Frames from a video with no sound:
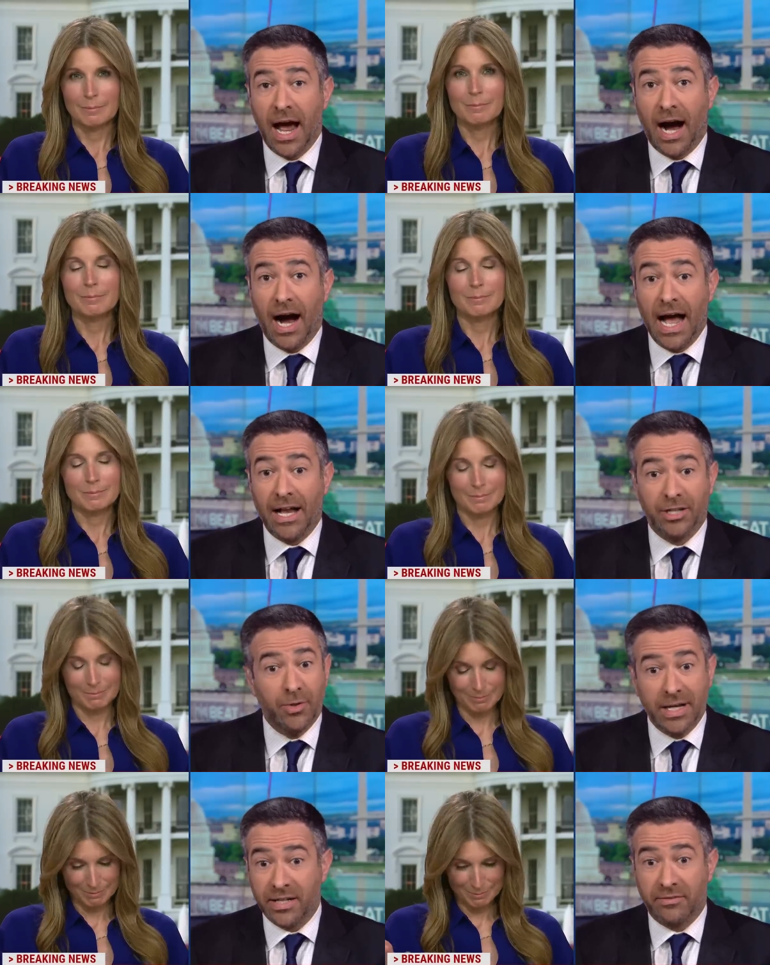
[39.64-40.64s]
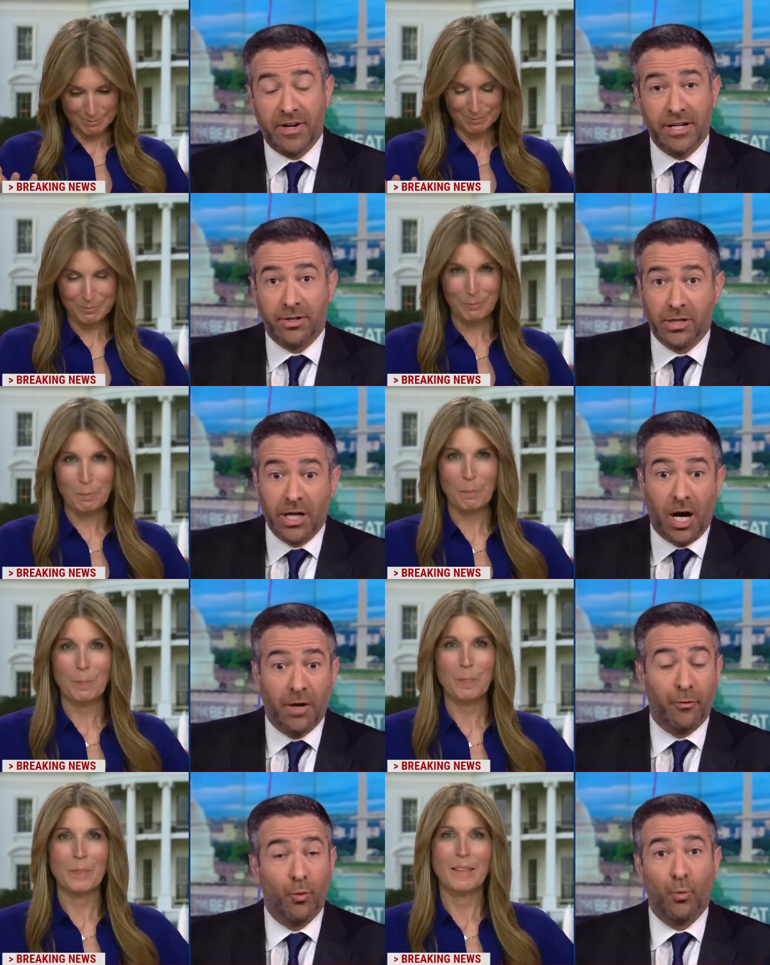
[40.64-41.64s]
Speaker 1: Uh, and you identified it early on.
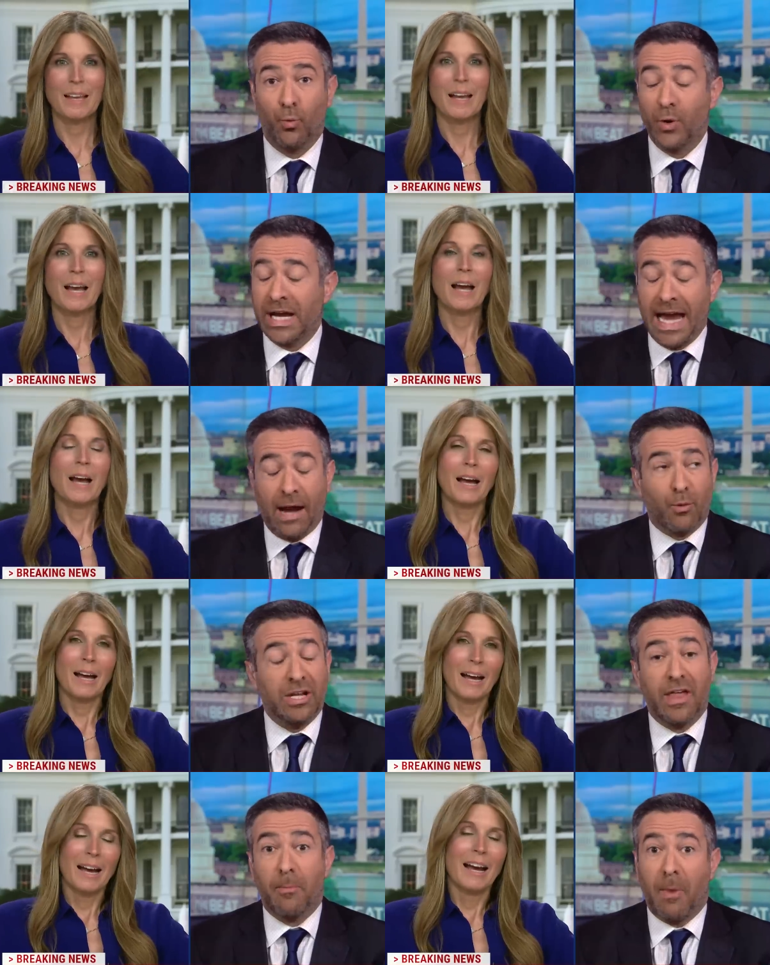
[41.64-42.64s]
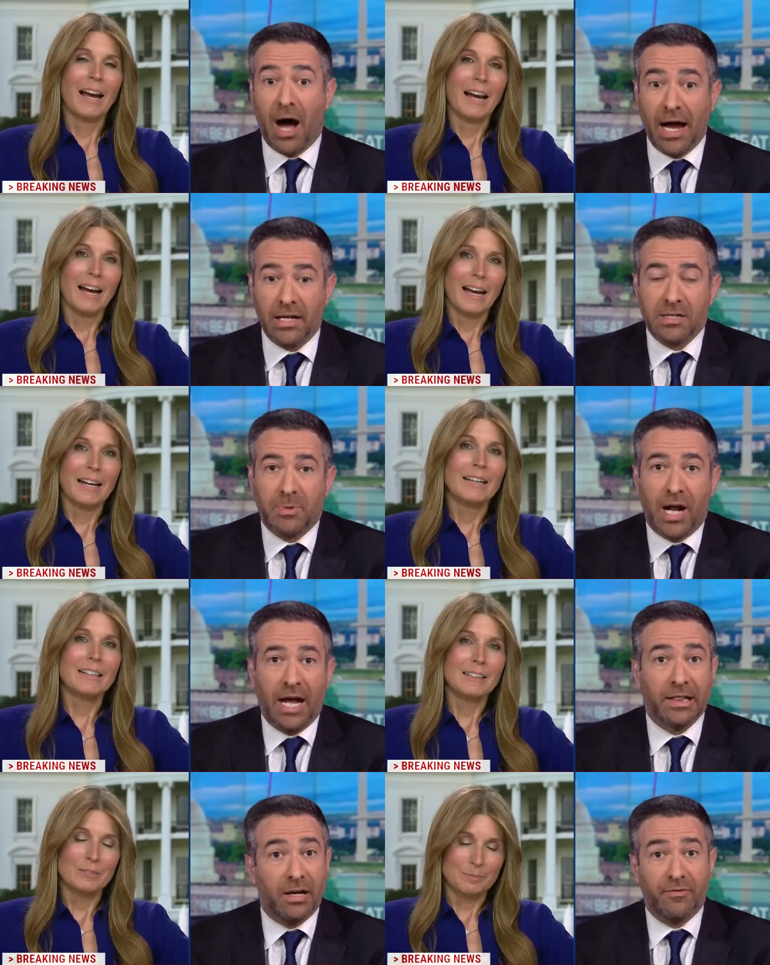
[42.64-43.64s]
For we can't read their minds, but
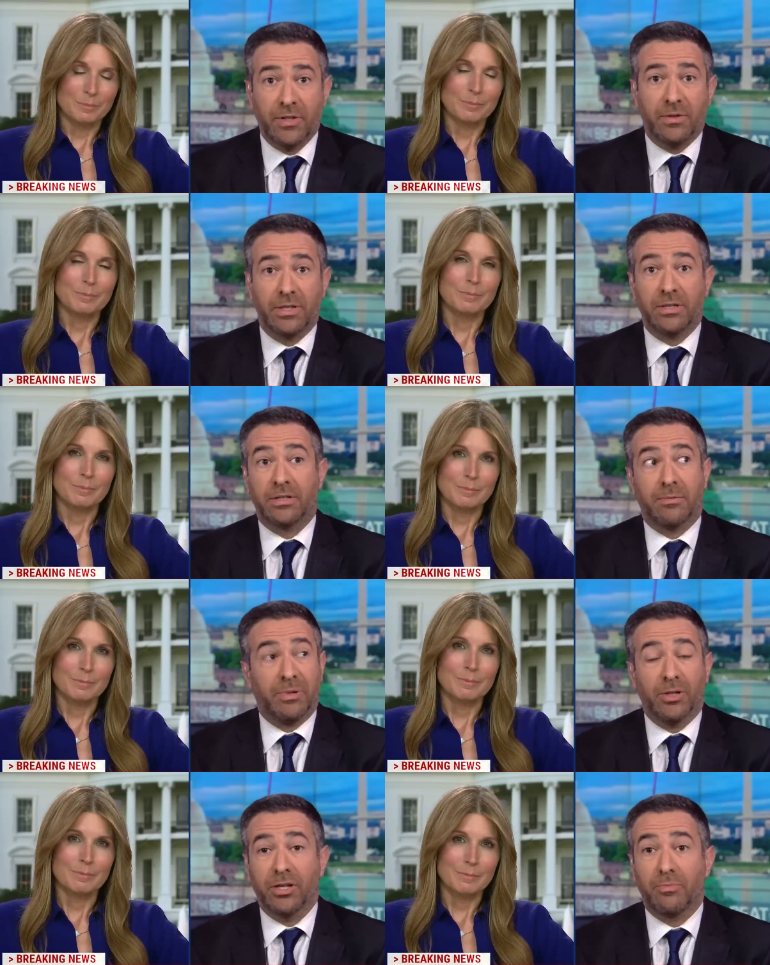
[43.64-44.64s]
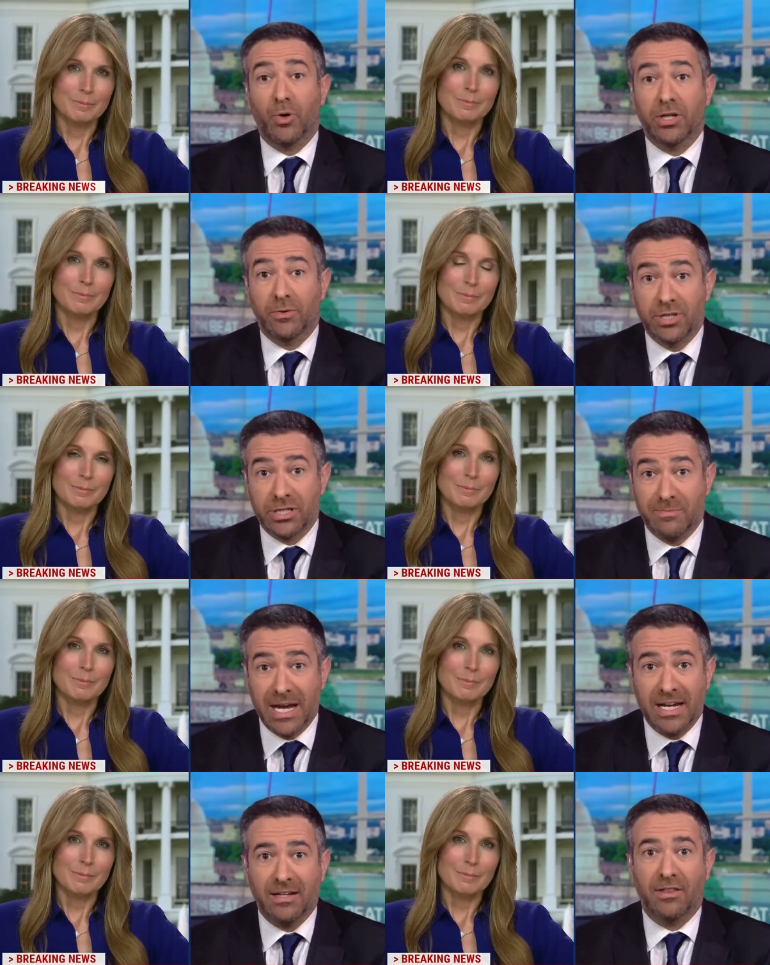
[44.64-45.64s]
I'd love for you to, to build on the point you were just
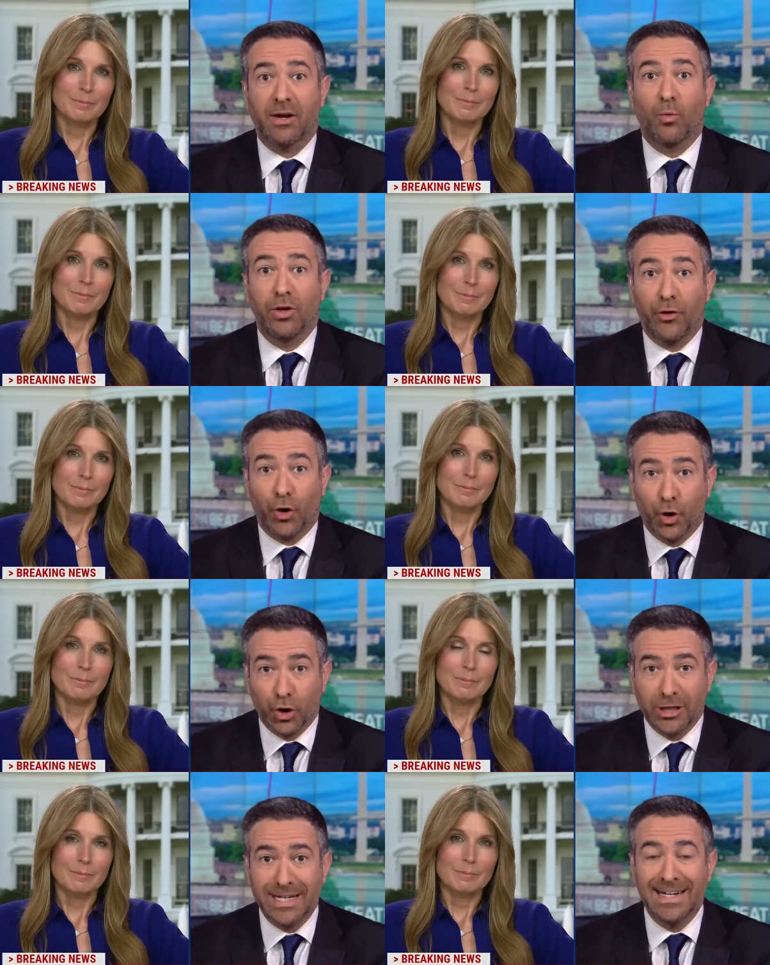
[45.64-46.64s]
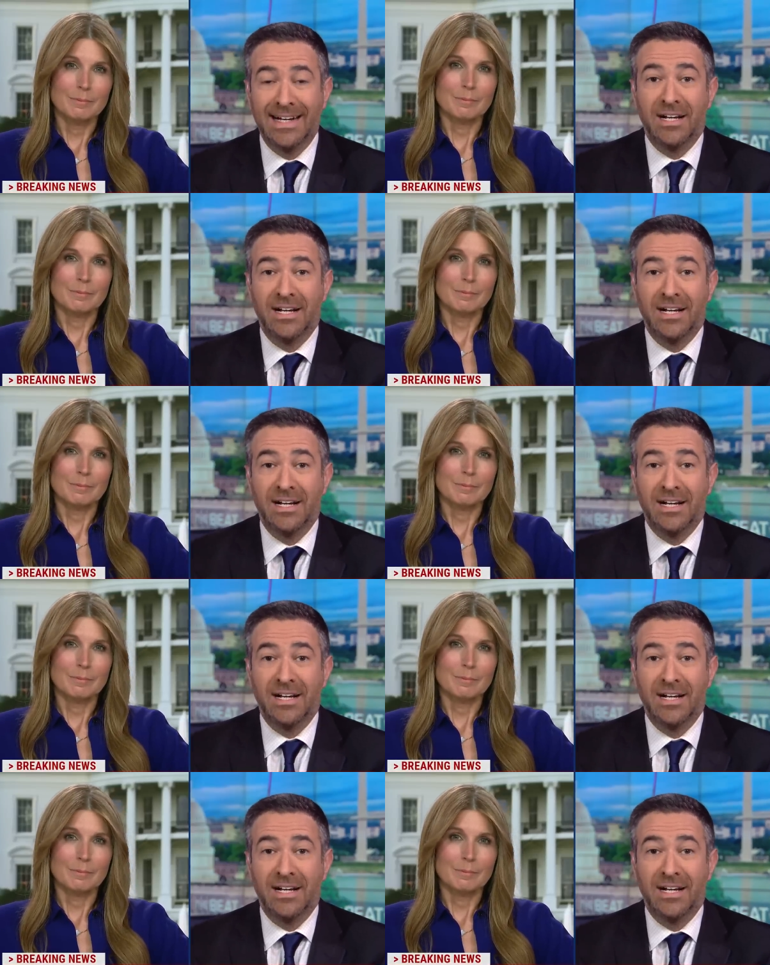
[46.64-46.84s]
making that there was early